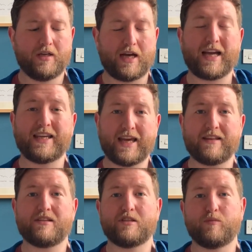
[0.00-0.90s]
I get
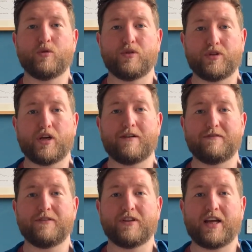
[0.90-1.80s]
the support and the
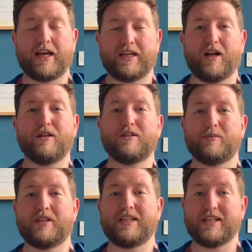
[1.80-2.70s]
comfort that I
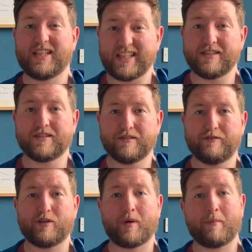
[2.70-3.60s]
ultimately need
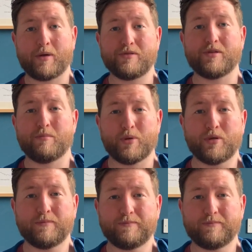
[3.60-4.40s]
from a mountain boot.